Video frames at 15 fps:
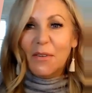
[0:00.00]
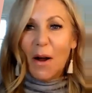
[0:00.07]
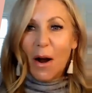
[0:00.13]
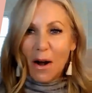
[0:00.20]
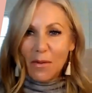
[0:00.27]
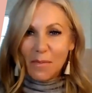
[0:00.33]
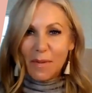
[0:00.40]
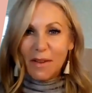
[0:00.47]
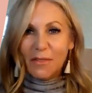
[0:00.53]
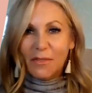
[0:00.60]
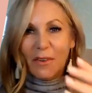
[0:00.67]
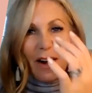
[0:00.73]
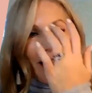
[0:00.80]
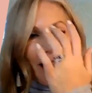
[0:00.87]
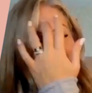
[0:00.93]
I'm your host,
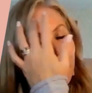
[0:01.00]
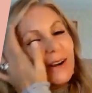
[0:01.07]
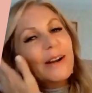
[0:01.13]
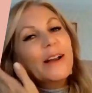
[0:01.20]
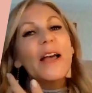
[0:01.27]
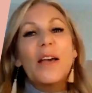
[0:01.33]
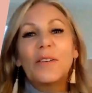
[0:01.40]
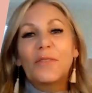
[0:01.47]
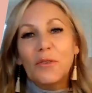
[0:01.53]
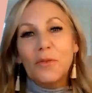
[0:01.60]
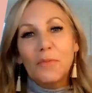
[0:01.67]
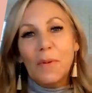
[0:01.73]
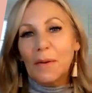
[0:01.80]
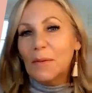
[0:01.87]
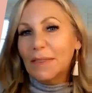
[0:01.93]
Lyndsay Dowd.
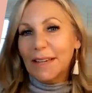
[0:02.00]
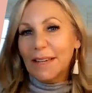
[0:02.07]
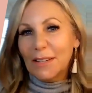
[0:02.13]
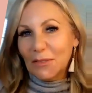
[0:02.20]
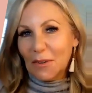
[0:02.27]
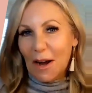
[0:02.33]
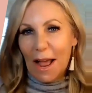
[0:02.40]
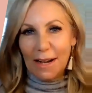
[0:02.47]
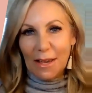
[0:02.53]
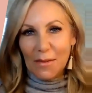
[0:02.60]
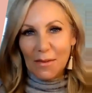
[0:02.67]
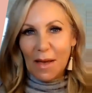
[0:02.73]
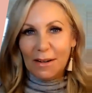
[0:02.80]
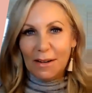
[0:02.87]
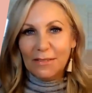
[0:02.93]
My goal
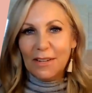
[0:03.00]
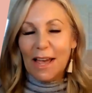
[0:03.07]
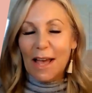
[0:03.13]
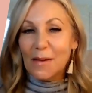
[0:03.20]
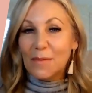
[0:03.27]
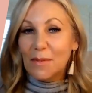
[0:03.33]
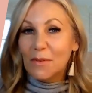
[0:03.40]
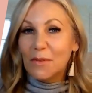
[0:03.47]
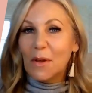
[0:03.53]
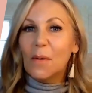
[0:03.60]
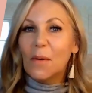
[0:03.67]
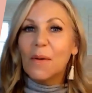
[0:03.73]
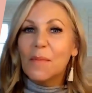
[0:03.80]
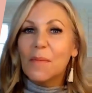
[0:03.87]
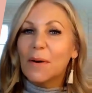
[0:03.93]
is to help train
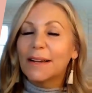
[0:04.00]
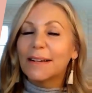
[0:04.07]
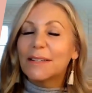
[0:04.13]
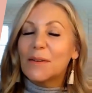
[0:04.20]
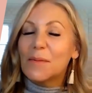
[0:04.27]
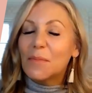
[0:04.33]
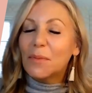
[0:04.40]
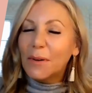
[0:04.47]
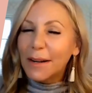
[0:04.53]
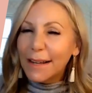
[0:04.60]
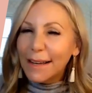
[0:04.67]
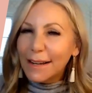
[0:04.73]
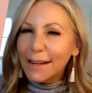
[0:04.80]
leaders and sales